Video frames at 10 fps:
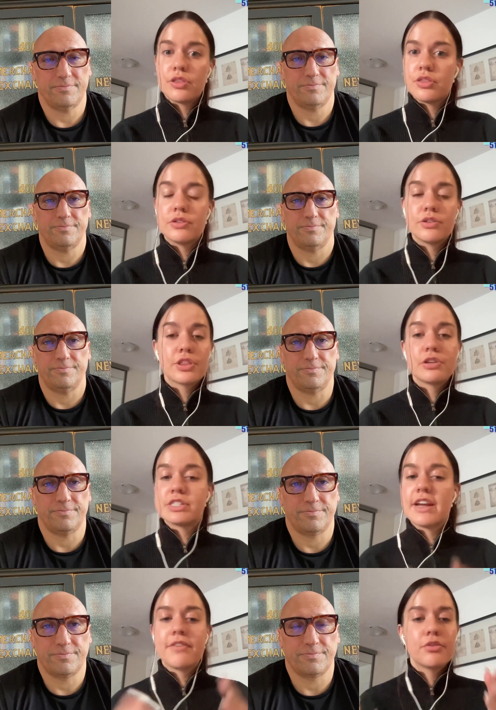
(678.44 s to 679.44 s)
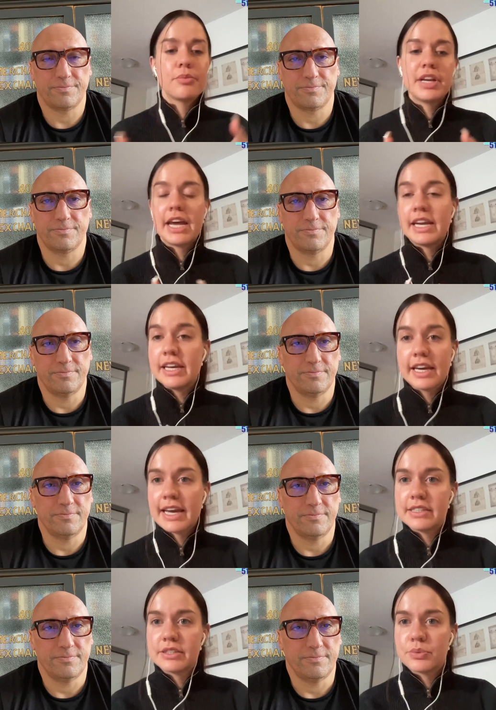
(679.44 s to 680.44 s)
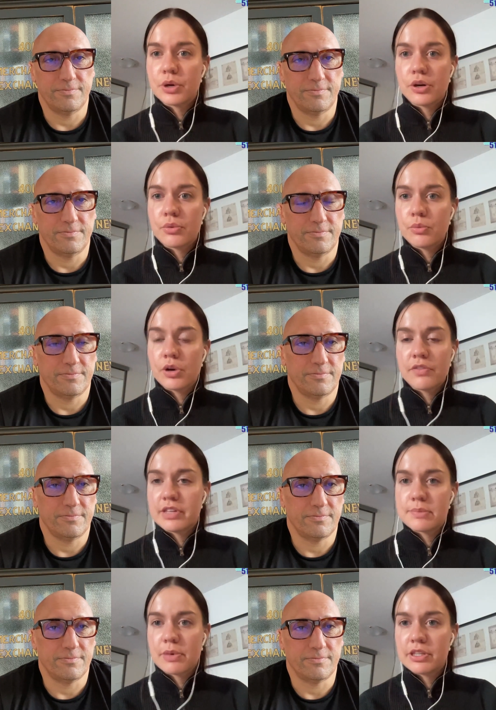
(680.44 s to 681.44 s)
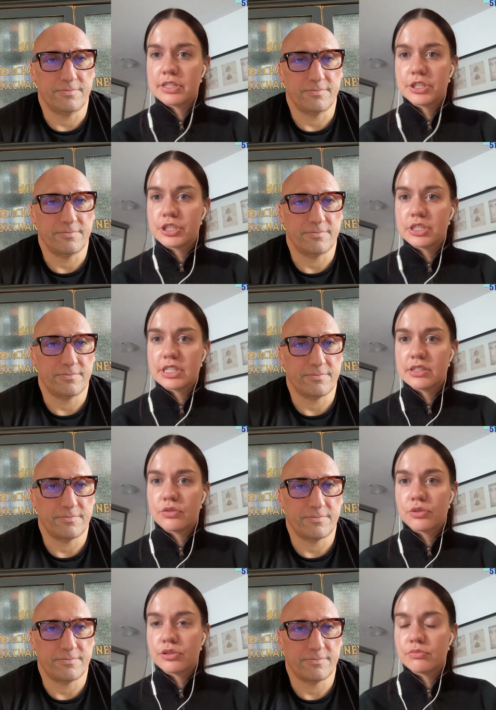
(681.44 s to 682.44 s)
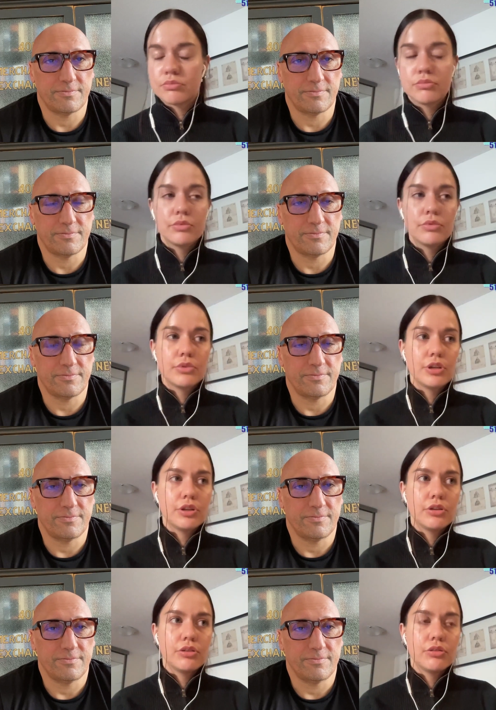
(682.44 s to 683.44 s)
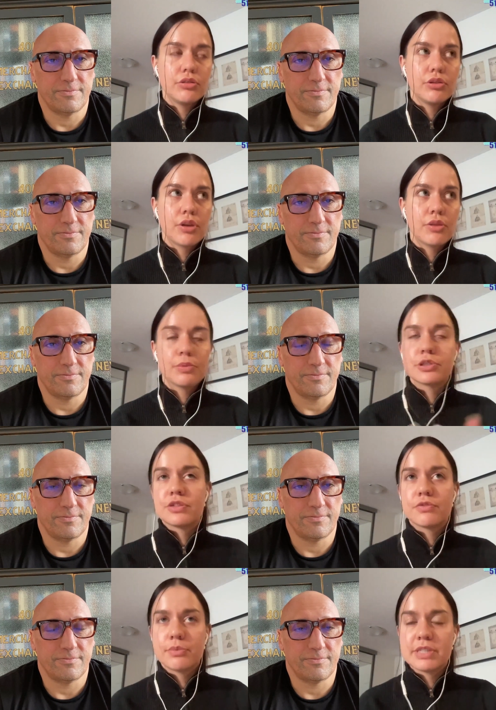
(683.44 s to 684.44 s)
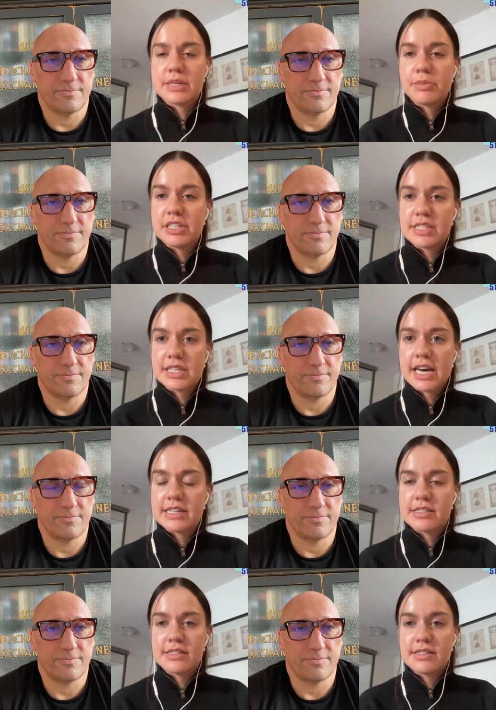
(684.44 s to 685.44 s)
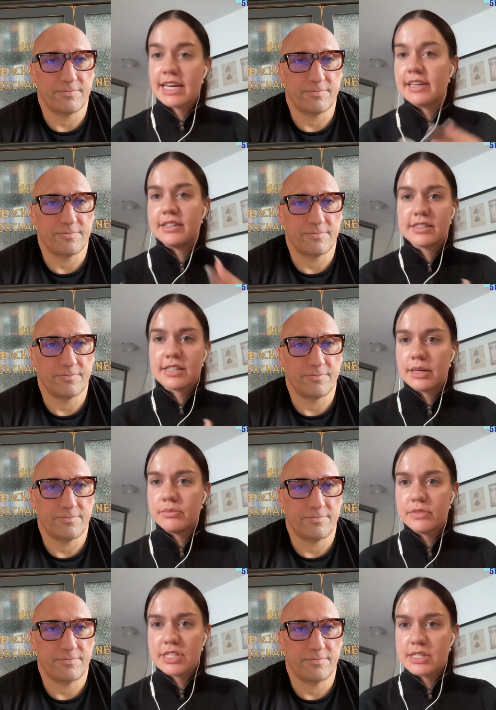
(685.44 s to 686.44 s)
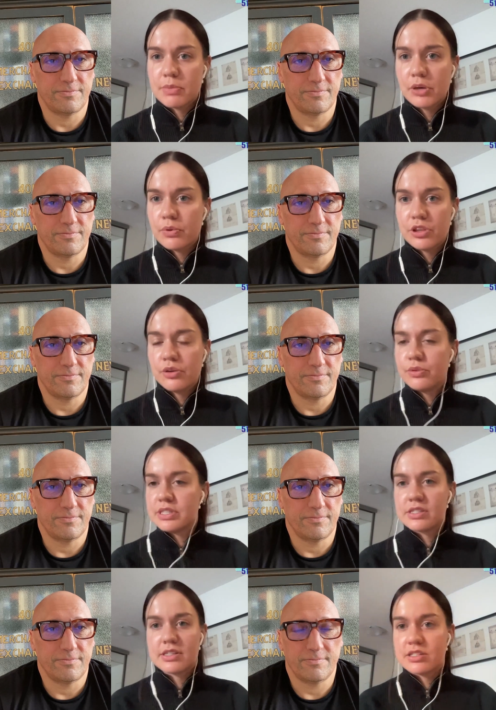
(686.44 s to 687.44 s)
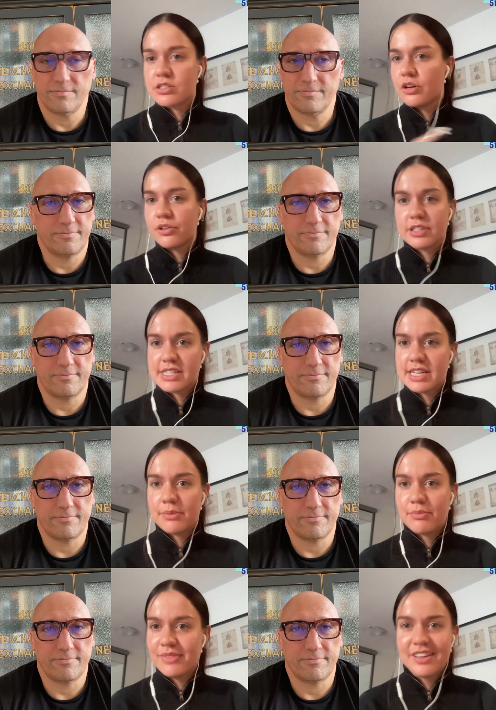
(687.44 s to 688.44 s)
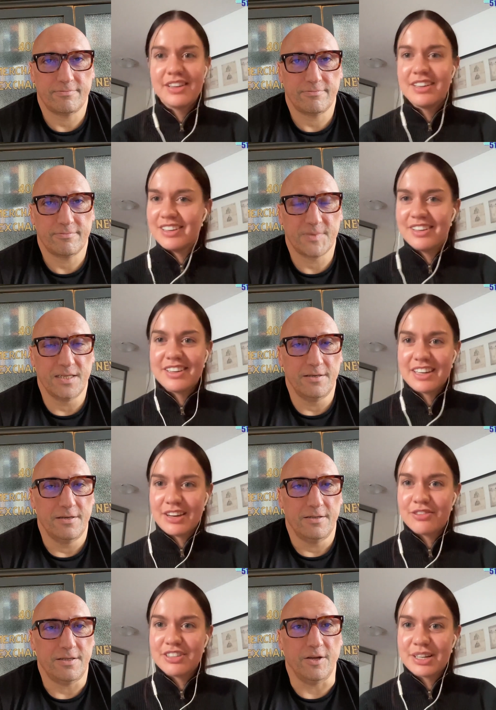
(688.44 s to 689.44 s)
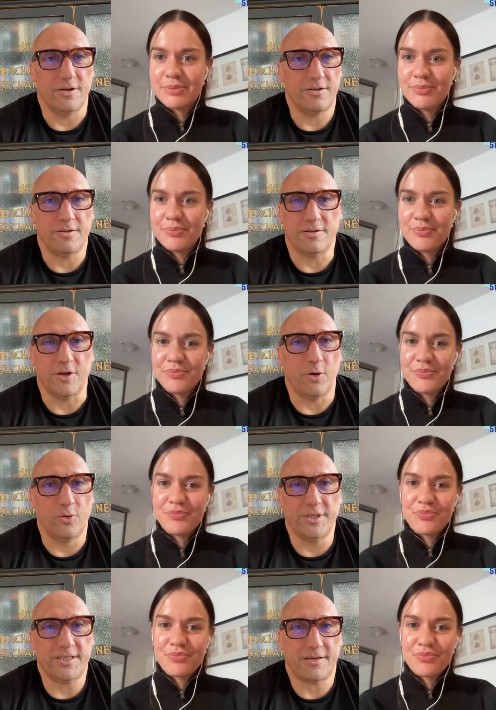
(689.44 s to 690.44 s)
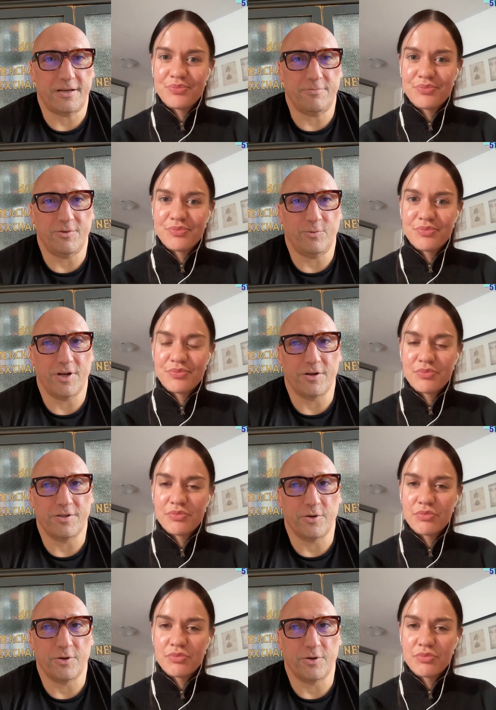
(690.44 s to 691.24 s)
Speaker 1: There, there's never been any case where one of these politicians has, or uh, the person from the CBC has taken the time to speak with you. It's it's all the same every time.
Speaker 2: The, the only time where